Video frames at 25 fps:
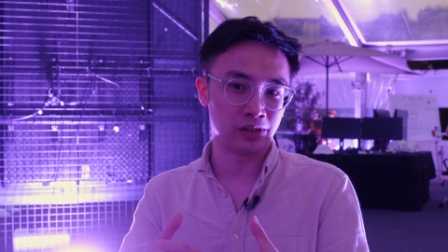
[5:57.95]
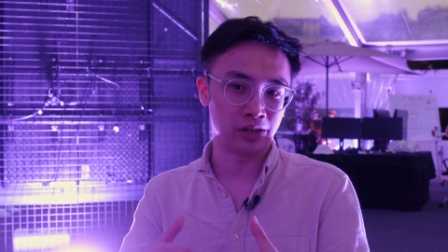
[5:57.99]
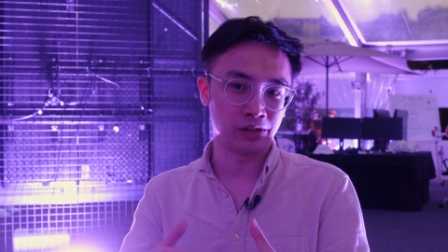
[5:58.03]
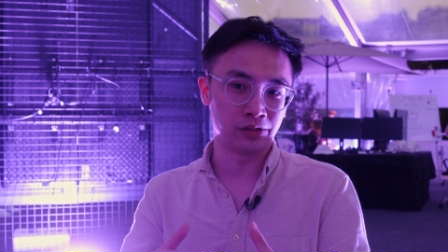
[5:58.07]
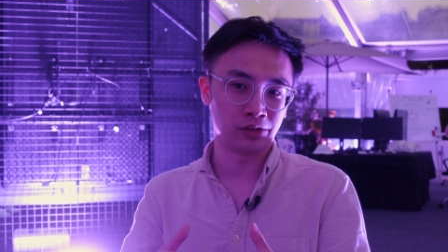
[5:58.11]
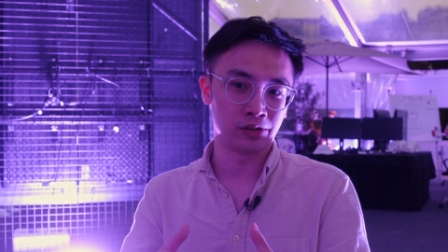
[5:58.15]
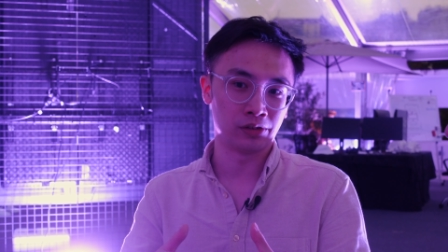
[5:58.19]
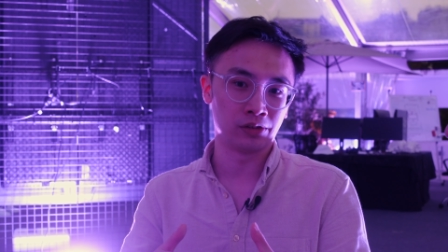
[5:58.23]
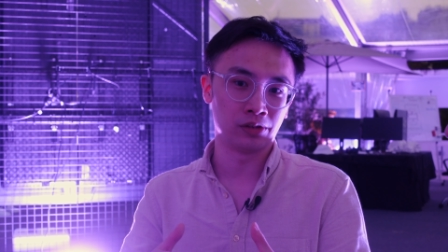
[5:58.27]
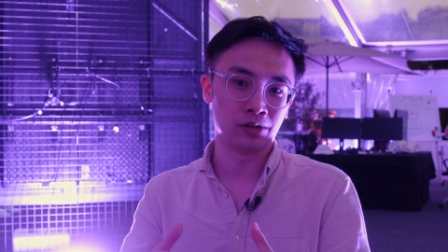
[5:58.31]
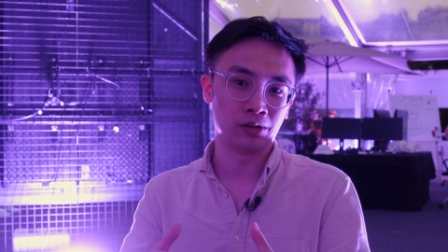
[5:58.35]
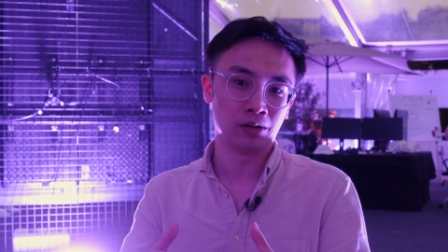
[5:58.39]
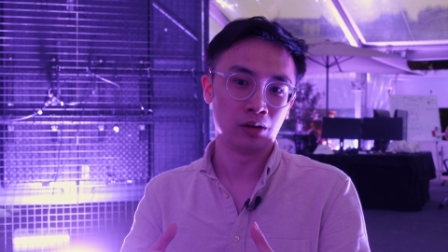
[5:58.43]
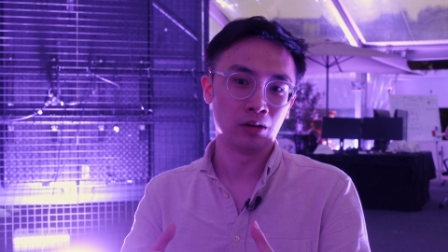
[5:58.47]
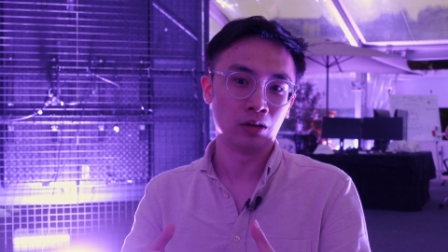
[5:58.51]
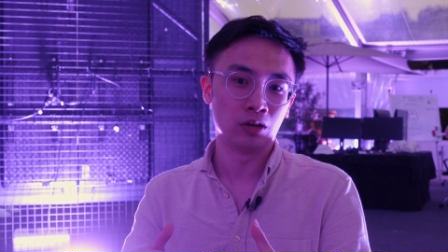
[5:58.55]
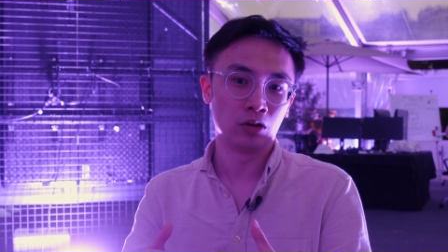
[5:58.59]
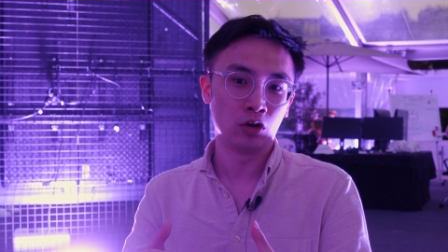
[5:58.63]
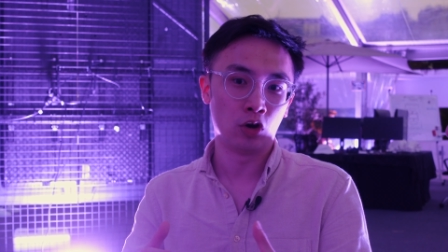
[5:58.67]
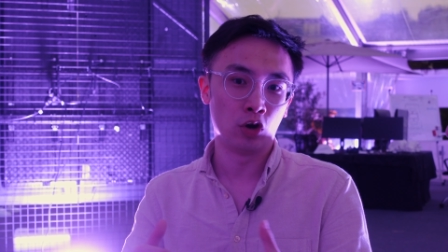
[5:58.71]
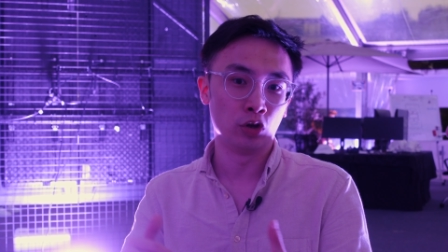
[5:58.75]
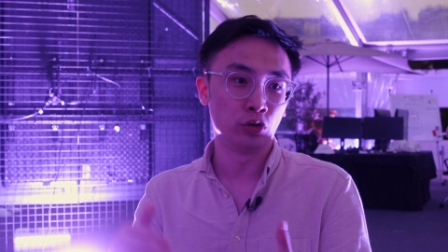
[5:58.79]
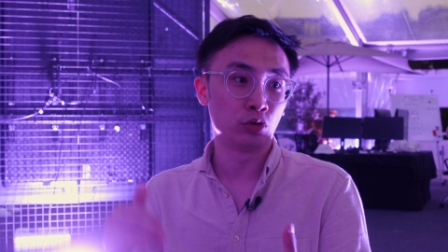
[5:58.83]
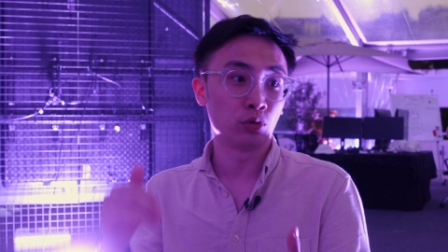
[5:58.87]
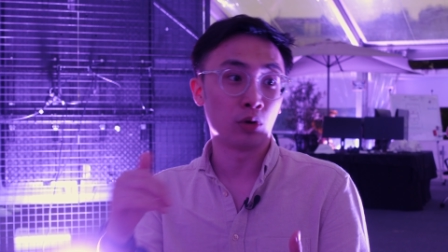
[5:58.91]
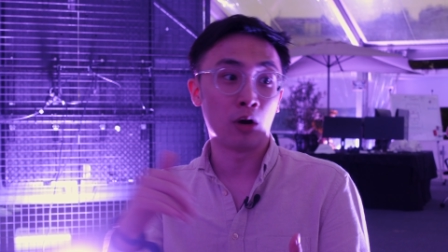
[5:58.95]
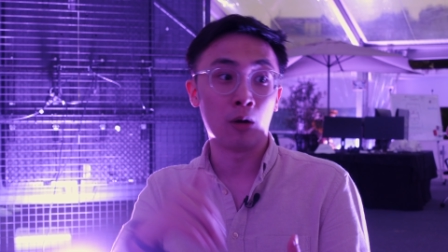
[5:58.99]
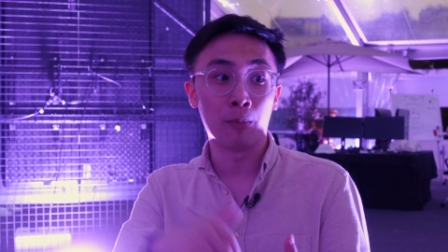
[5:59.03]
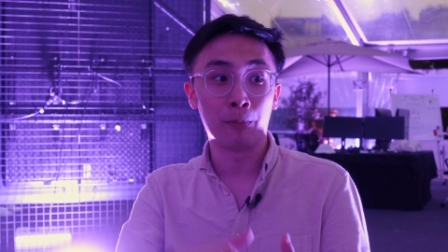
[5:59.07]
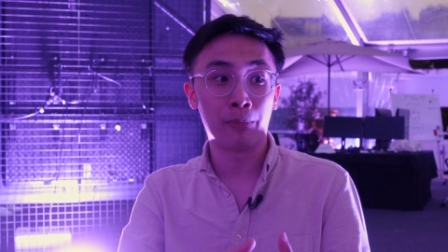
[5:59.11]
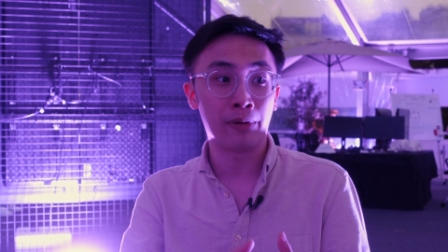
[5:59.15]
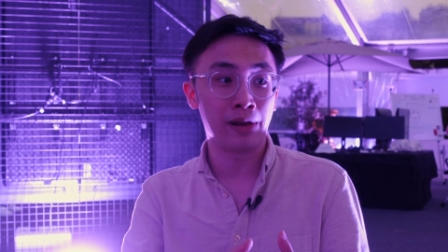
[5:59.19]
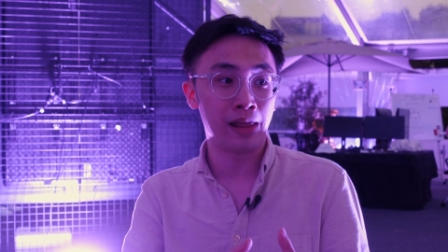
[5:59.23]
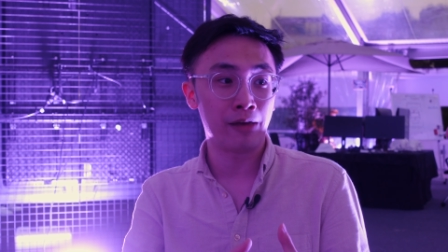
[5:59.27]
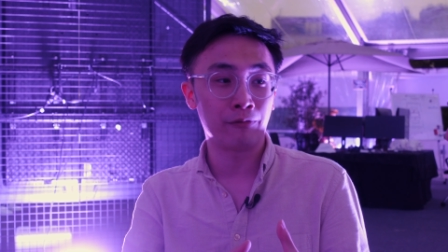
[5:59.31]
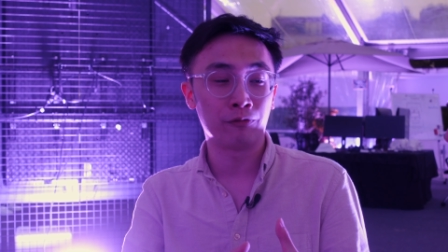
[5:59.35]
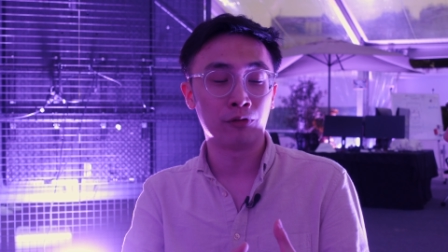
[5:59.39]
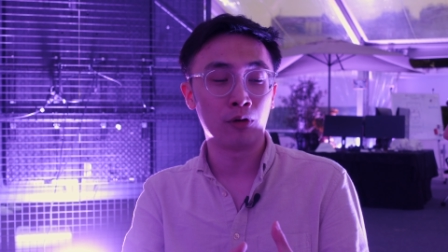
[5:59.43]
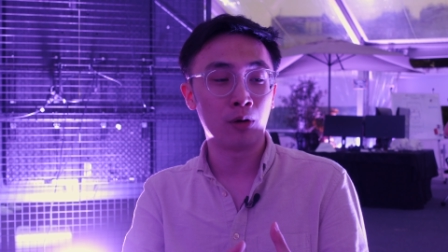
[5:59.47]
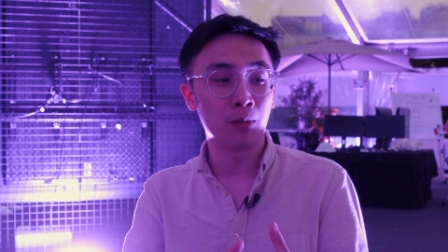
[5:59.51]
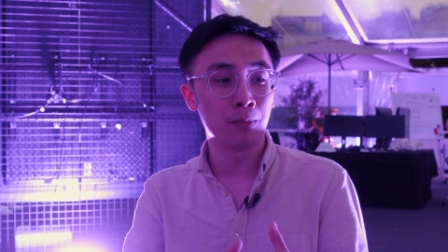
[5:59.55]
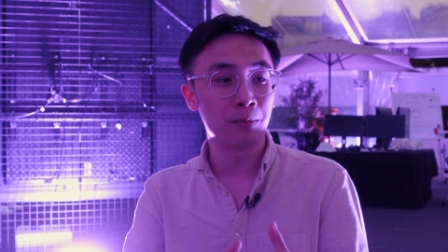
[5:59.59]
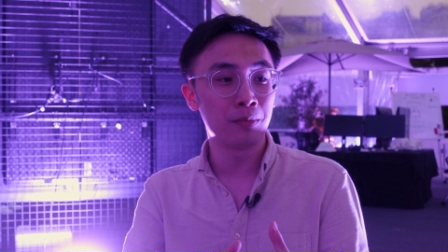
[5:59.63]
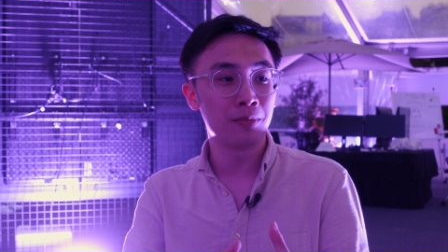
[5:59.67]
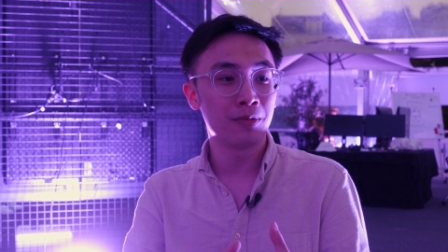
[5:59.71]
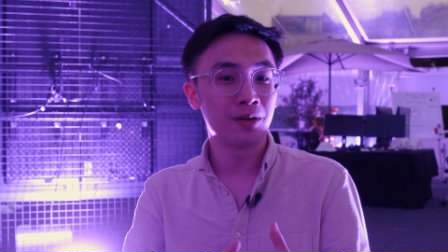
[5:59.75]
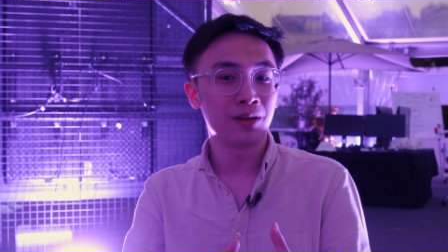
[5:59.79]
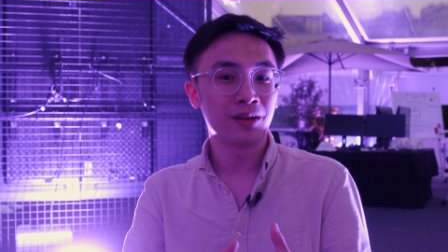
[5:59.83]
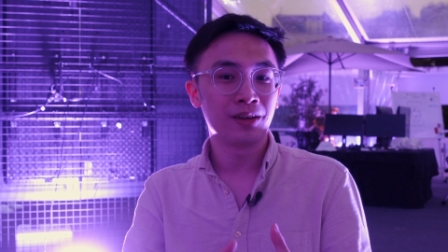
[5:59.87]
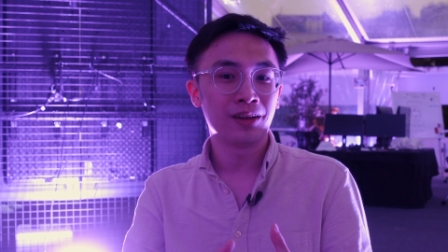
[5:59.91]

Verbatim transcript: data onto our platform,